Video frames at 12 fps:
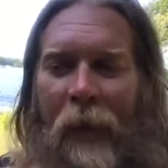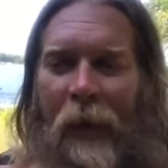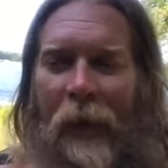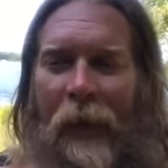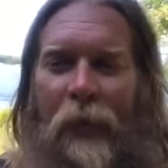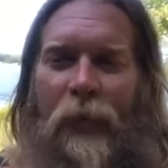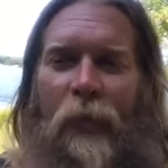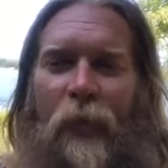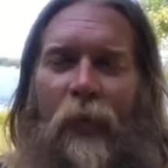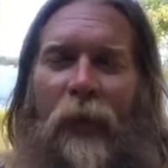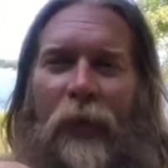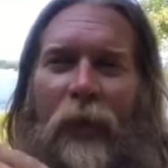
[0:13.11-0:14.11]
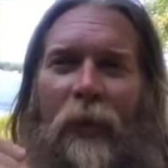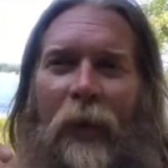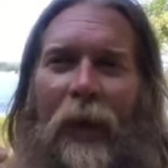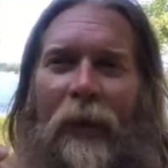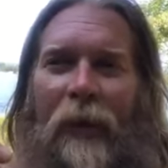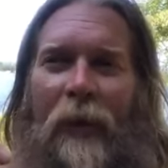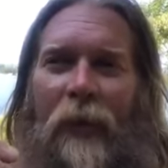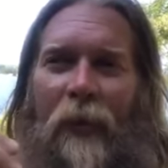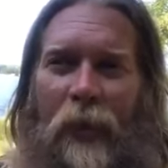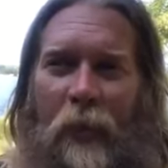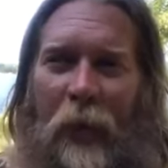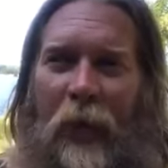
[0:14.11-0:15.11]
And there were some really great
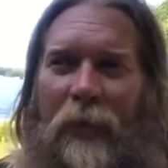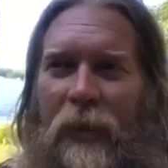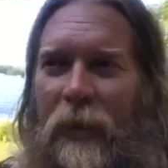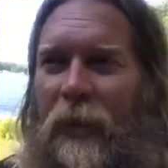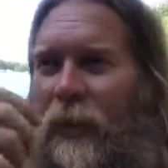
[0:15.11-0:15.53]
responses